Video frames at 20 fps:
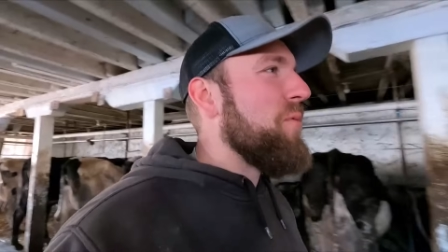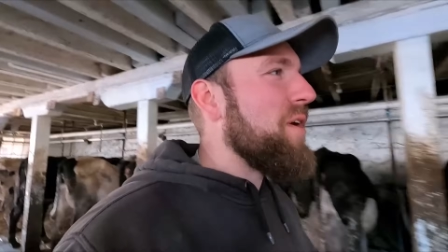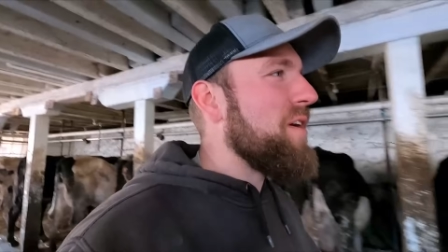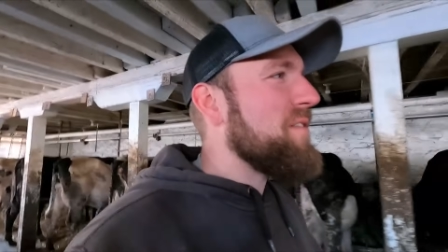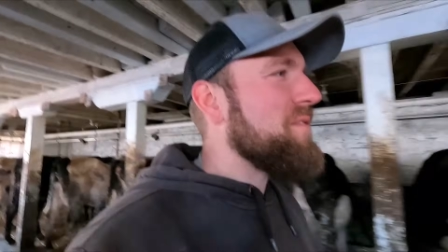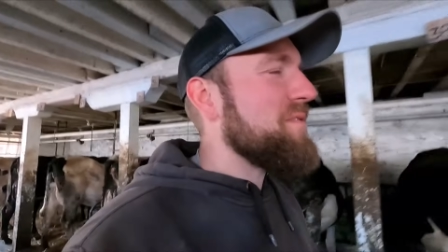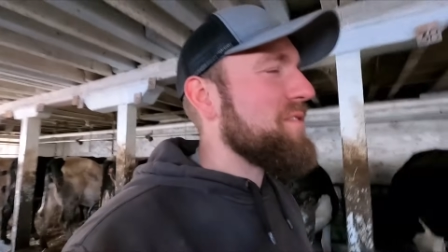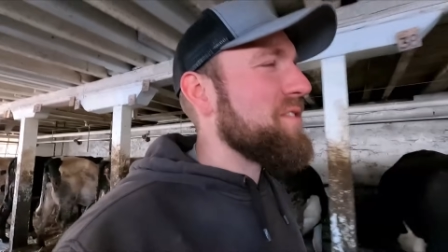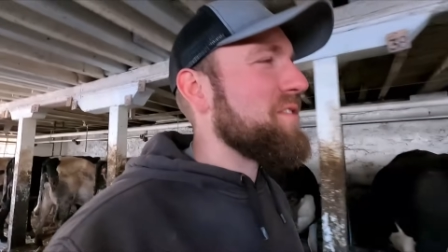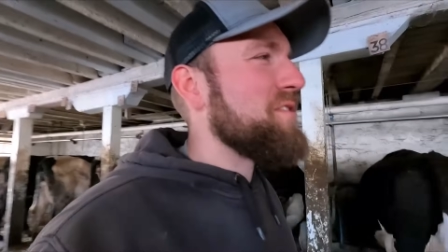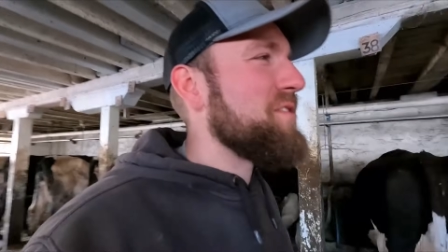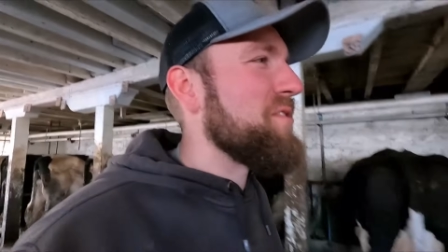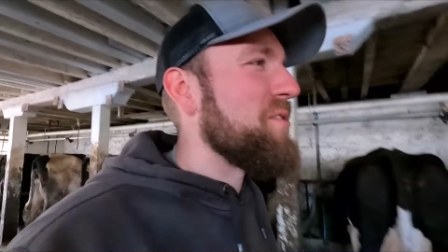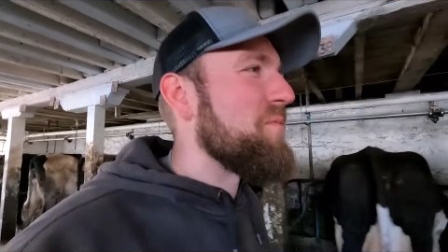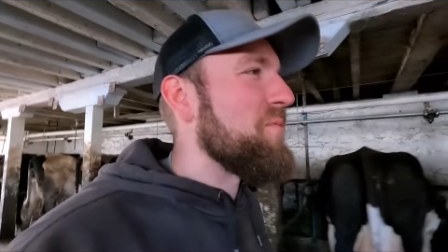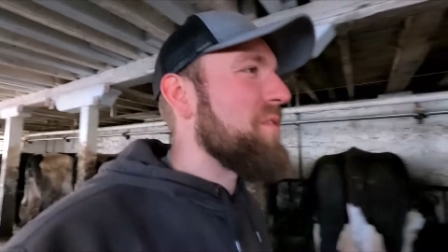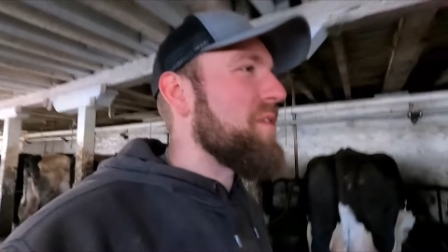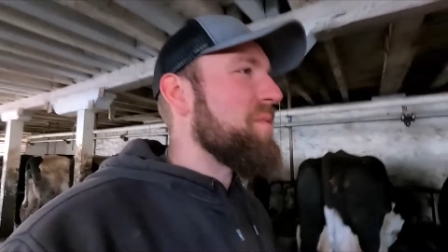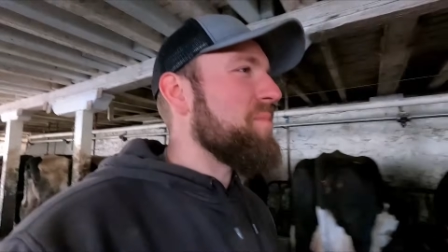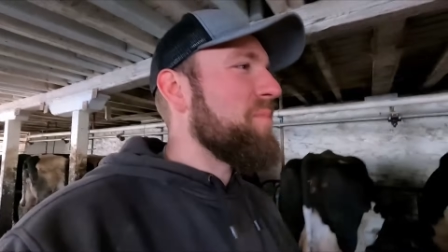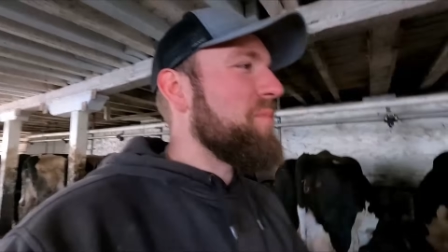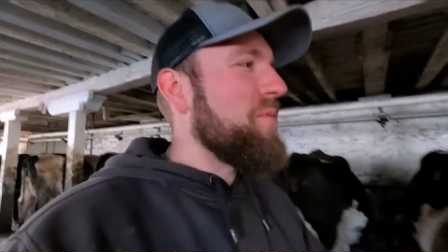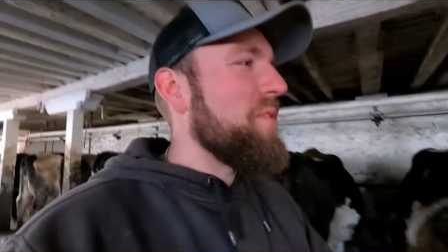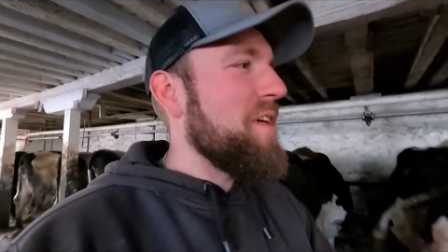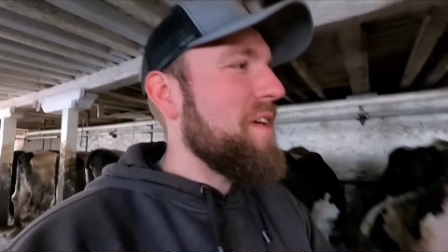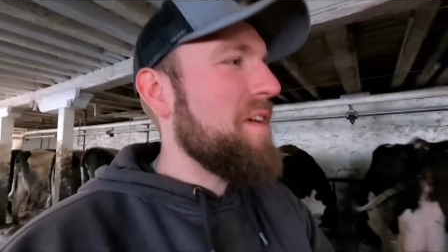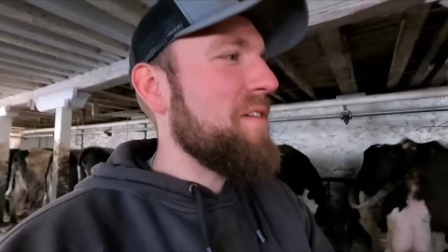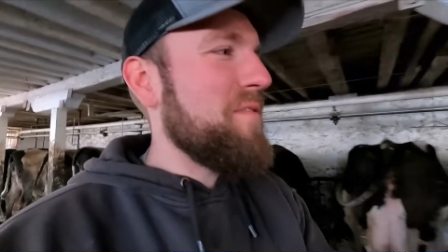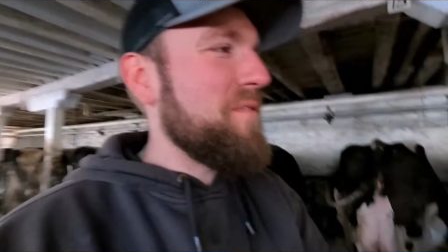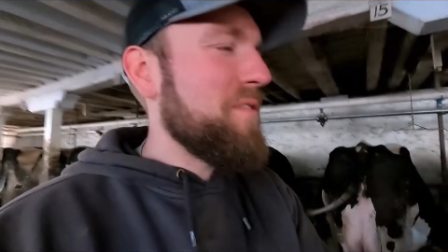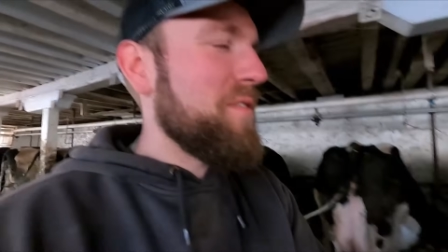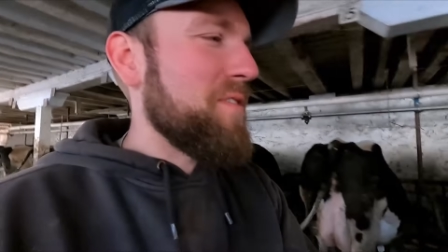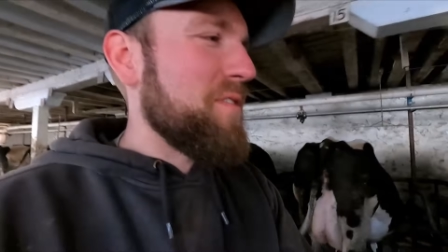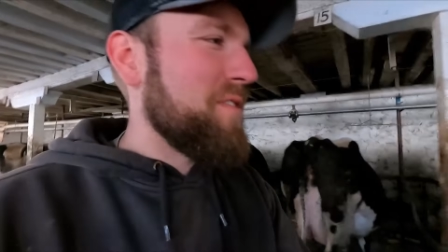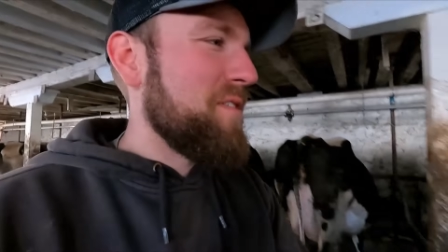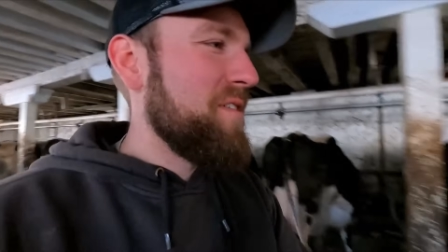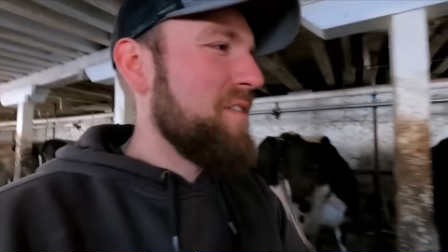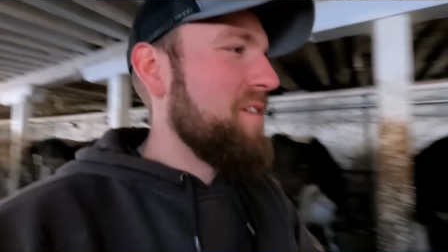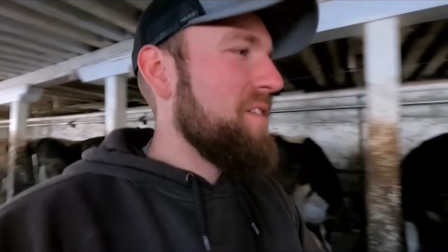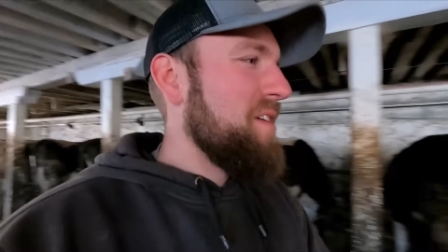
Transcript: wife just showed up. We have a